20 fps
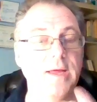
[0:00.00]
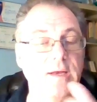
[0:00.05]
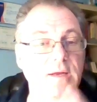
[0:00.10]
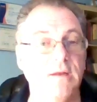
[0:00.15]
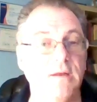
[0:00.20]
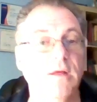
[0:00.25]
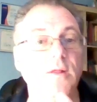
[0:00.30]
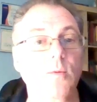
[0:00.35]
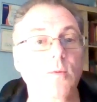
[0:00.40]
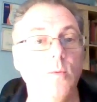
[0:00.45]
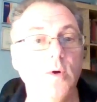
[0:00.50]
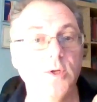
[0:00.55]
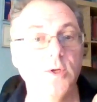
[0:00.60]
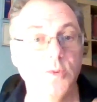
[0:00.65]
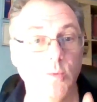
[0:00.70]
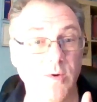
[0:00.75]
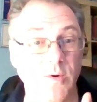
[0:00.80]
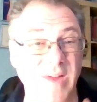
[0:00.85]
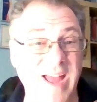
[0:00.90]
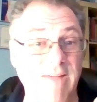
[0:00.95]
In other words,
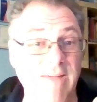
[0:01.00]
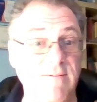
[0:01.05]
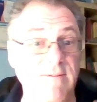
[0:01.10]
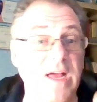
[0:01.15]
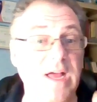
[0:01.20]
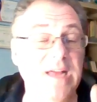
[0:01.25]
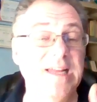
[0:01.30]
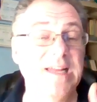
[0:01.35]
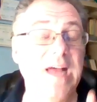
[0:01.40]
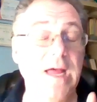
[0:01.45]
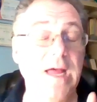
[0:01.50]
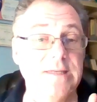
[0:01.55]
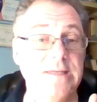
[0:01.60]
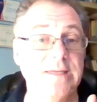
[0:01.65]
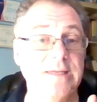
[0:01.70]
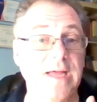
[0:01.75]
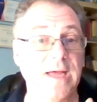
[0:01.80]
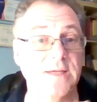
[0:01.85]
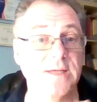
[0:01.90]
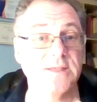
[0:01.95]
we're having a
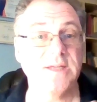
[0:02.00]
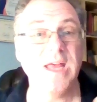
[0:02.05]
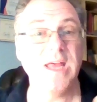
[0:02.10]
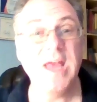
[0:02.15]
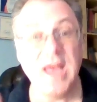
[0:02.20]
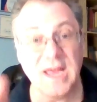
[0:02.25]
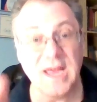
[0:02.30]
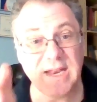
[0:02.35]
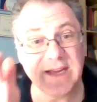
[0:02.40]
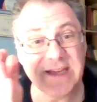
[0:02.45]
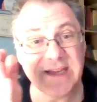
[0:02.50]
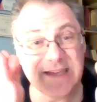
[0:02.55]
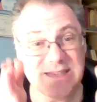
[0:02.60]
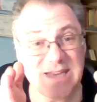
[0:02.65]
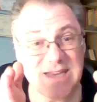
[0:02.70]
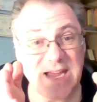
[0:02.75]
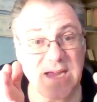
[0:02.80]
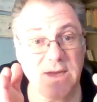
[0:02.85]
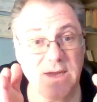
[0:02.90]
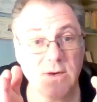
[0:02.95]
context and a
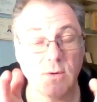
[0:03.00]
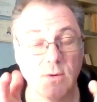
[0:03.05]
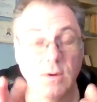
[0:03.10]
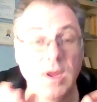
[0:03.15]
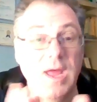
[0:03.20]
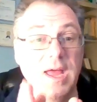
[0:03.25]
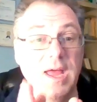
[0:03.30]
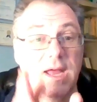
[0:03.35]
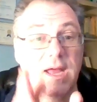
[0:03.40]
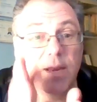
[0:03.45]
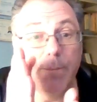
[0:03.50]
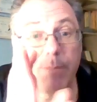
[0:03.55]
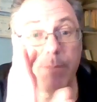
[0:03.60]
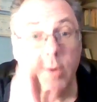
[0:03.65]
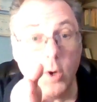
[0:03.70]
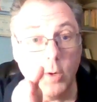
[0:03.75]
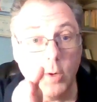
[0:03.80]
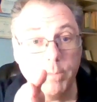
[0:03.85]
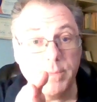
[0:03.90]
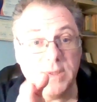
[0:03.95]
container and a
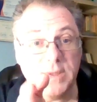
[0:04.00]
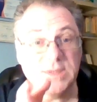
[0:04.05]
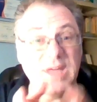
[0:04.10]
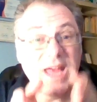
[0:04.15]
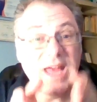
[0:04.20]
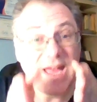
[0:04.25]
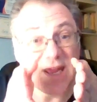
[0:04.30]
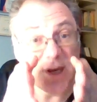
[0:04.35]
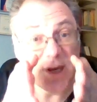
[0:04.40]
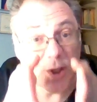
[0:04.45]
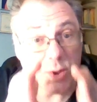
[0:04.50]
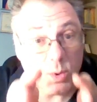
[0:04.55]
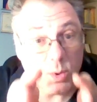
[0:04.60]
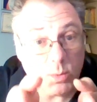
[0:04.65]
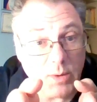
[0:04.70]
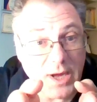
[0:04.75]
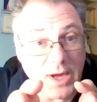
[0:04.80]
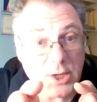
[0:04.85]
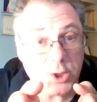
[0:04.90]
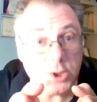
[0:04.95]
purpose and a
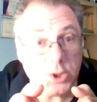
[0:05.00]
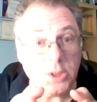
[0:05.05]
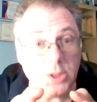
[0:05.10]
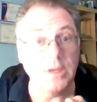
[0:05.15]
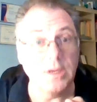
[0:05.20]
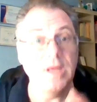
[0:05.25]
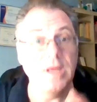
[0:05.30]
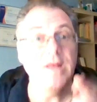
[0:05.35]
direction.